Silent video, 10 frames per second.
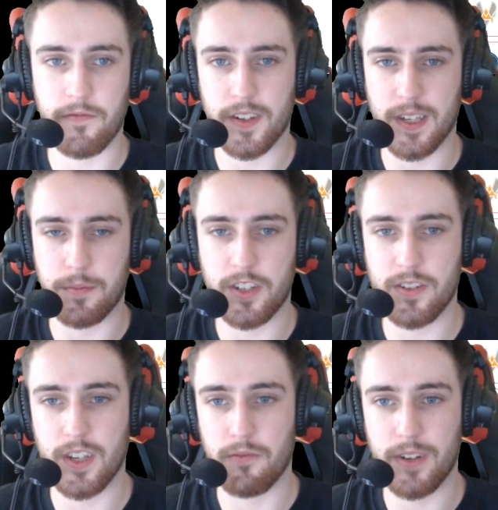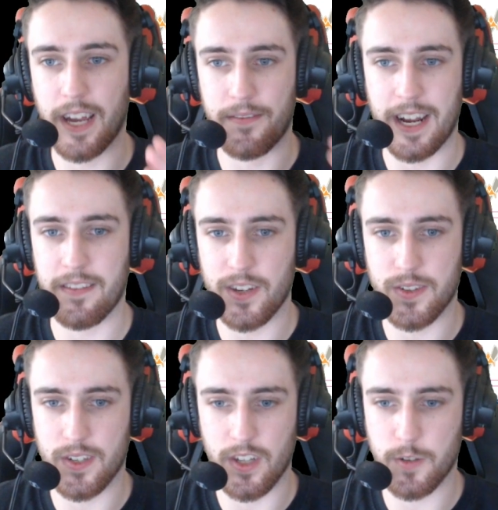a substitute. So you really have
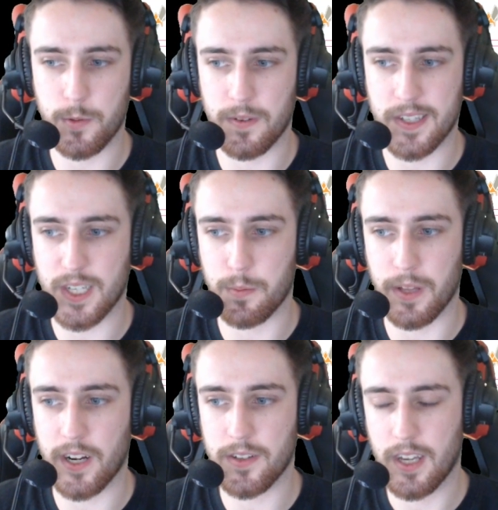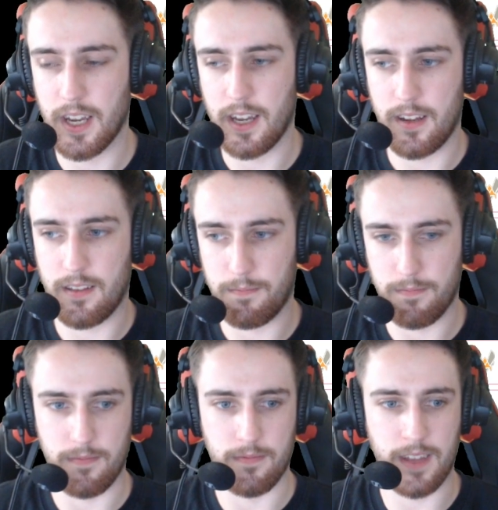$9,000 between 6 players.
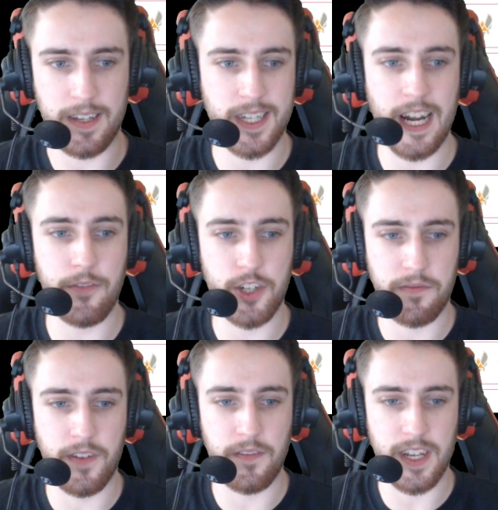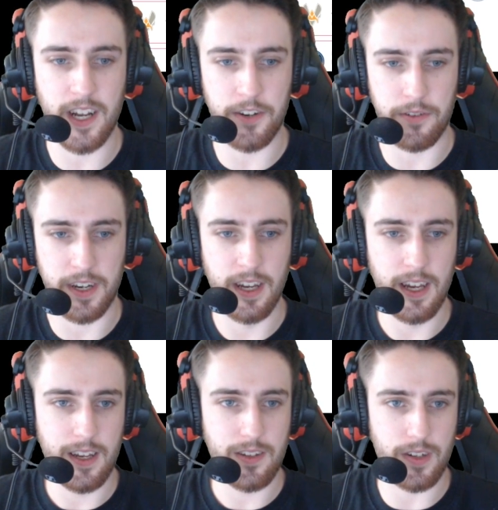That's an average of 1,500.
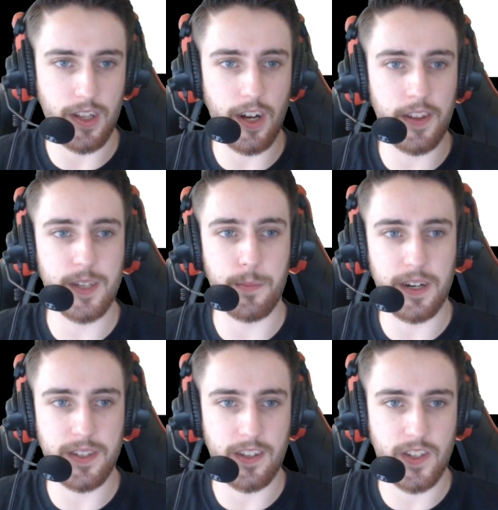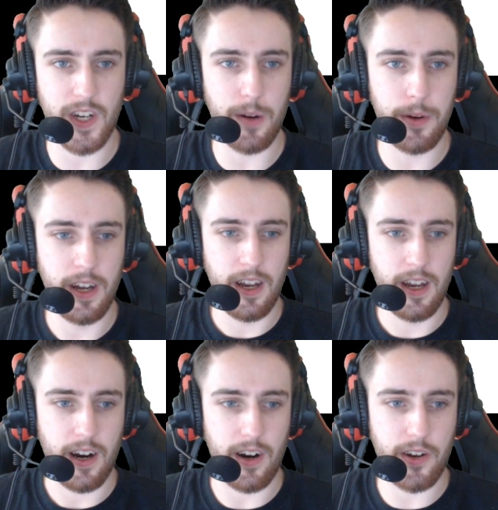So a lot of these players at the top
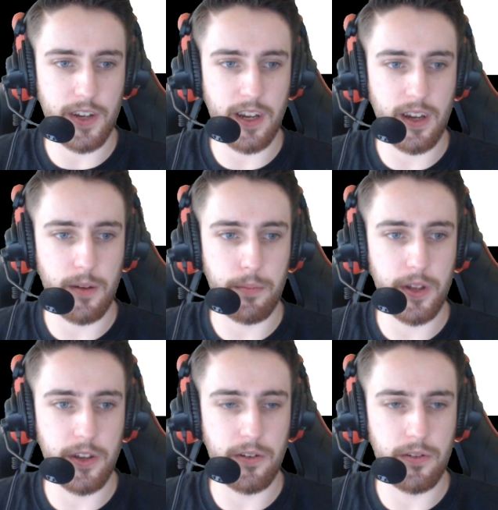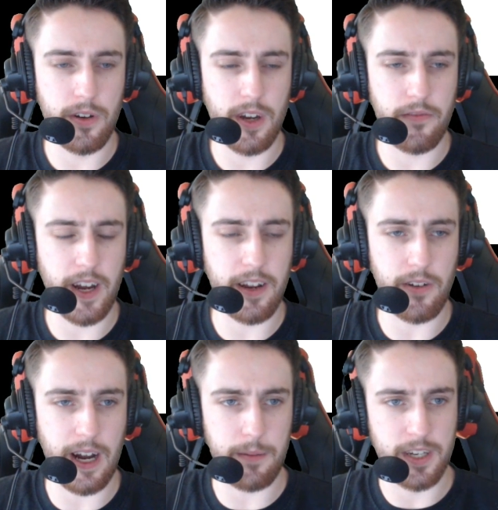are going to put you, if I
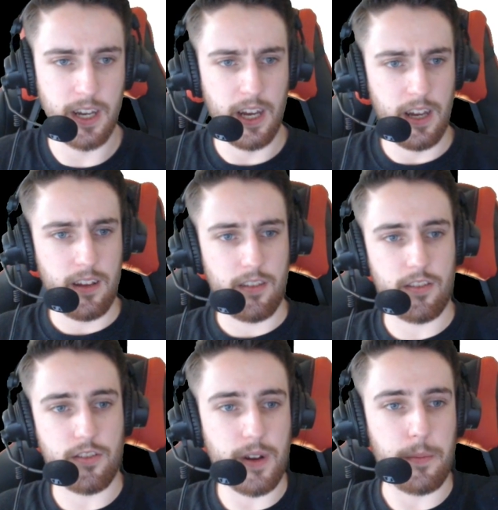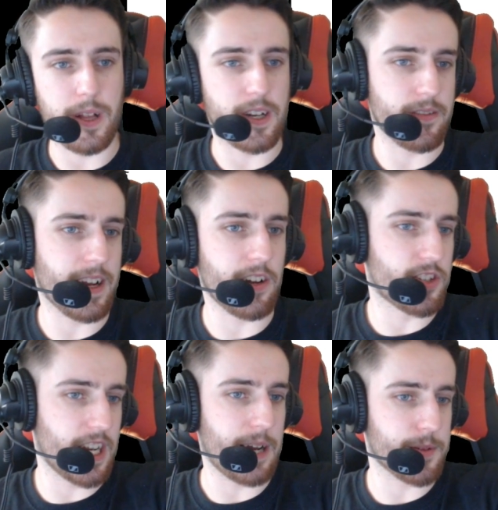grabbed 3 players, if I got
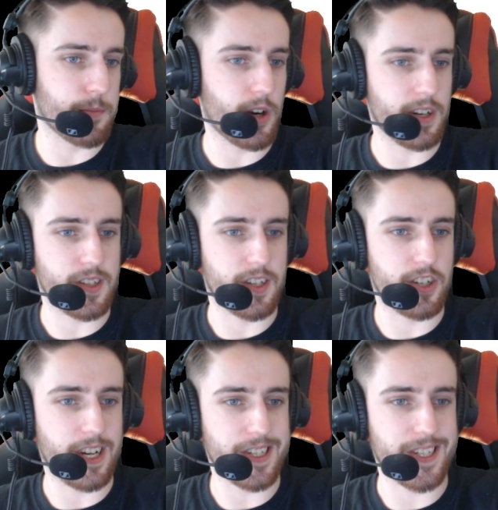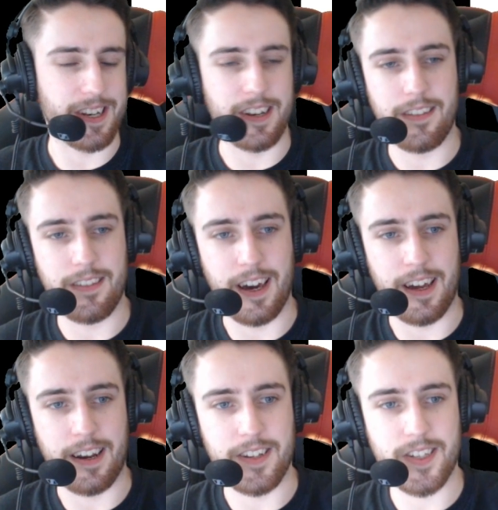JNaps, Magnus, and Justin,
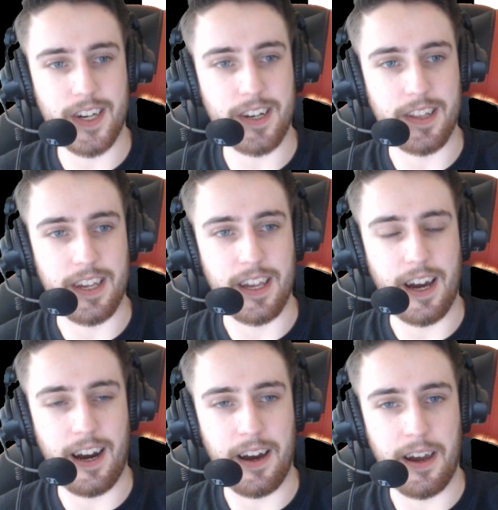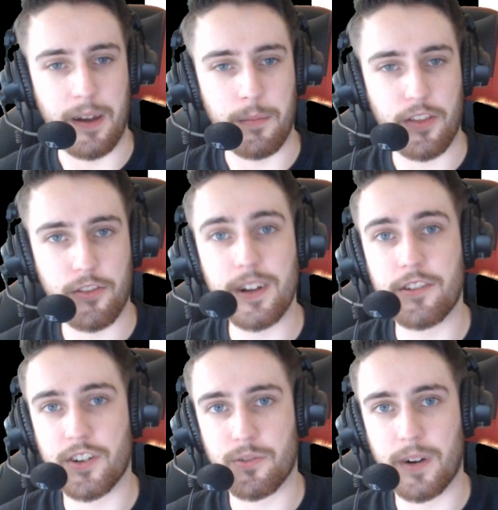then suddenly I'm
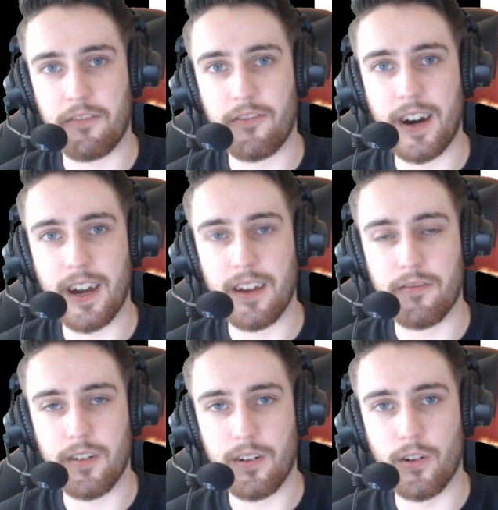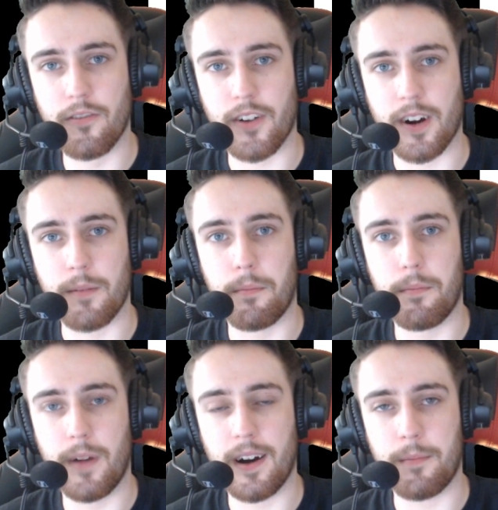325 over
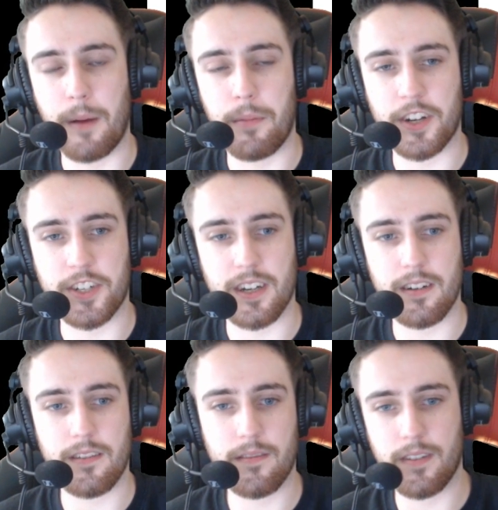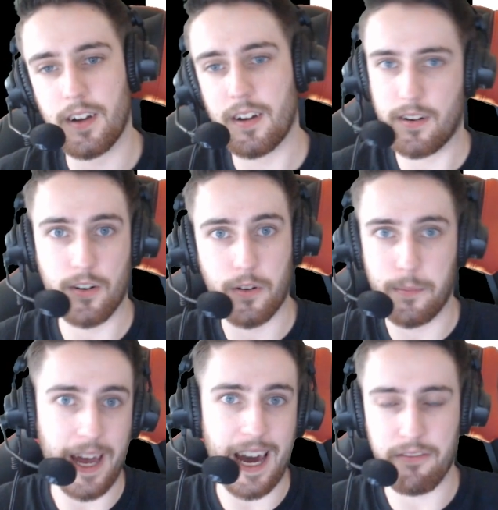my budget, or
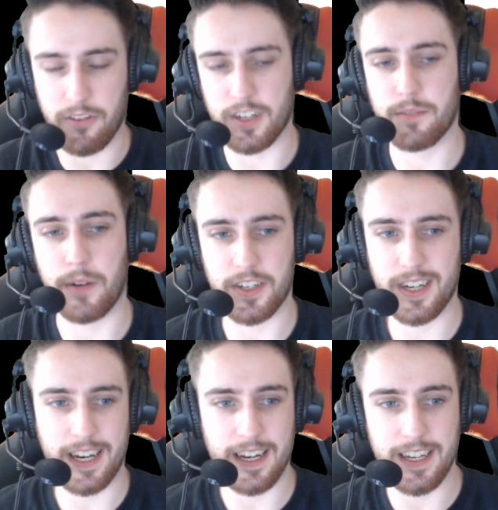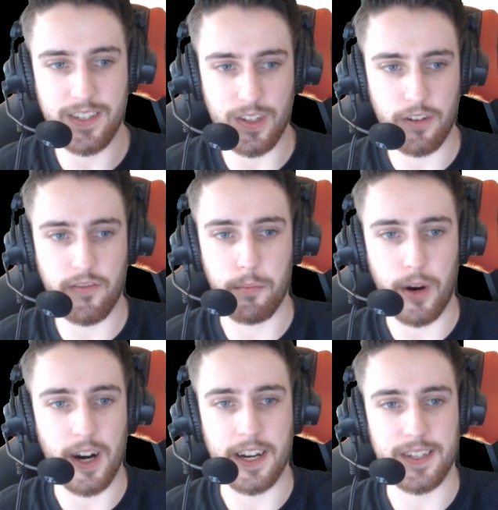my average budget, and I need to look for
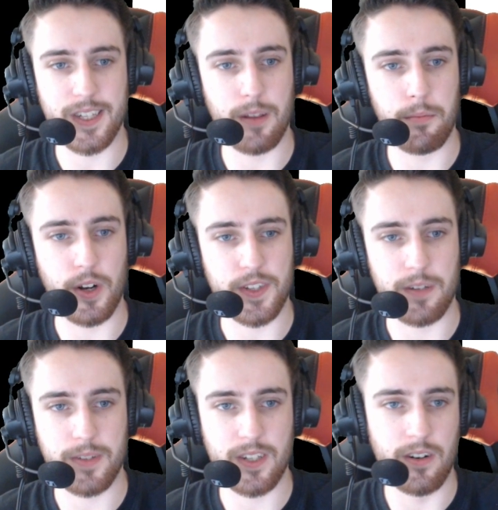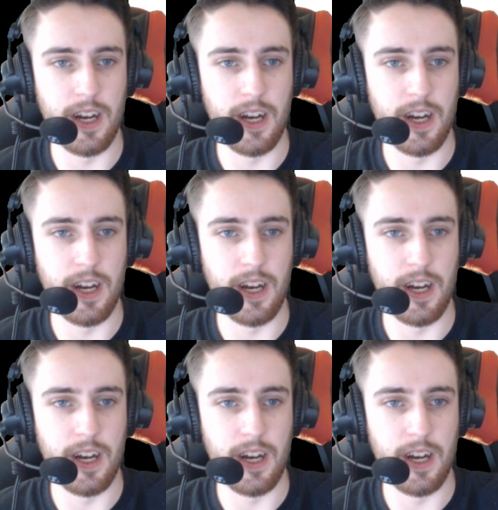bargains at the bottom. So